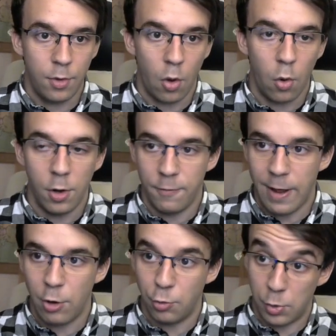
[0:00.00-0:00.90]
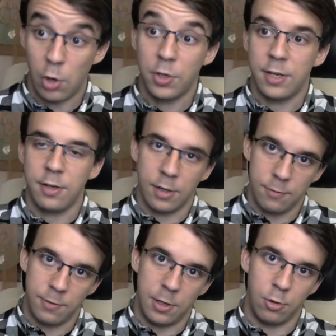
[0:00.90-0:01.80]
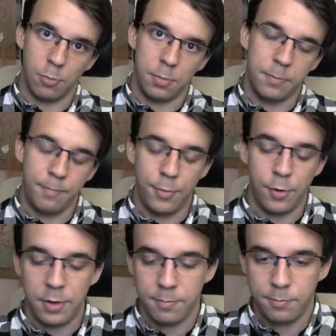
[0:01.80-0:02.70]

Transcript: all the values without getting an infinite loop. All right.